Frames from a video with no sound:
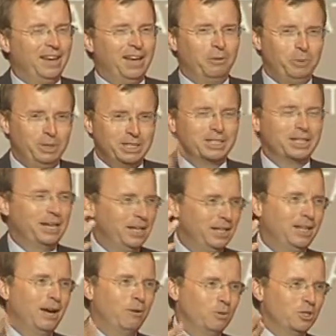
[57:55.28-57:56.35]
And we
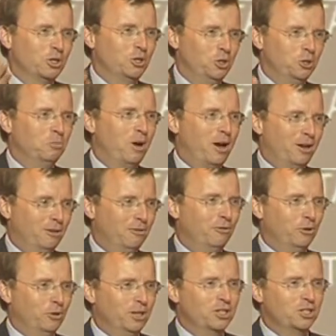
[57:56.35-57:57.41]
decided that was a good model
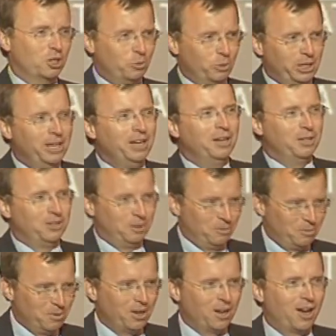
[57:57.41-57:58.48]
for us, so we
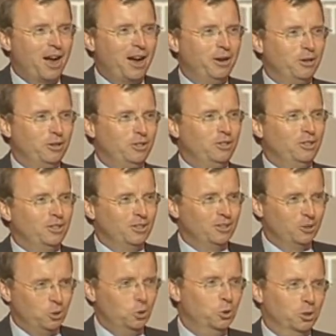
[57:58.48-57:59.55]
hired
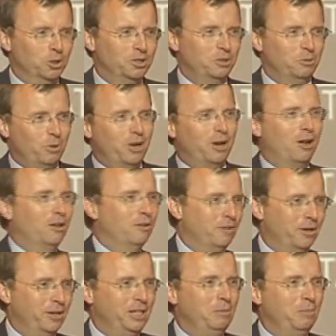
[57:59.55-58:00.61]
Google to run all of
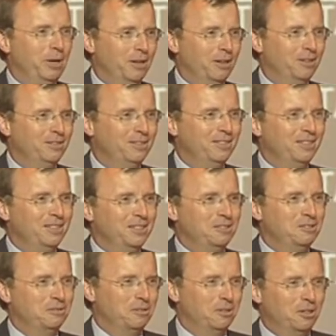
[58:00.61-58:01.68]
our email
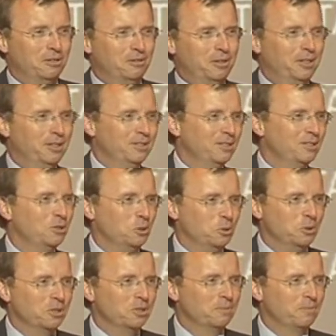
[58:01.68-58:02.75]
for all of our
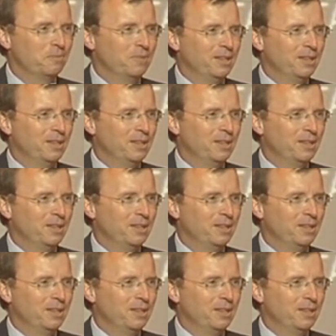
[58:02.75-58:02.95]
students.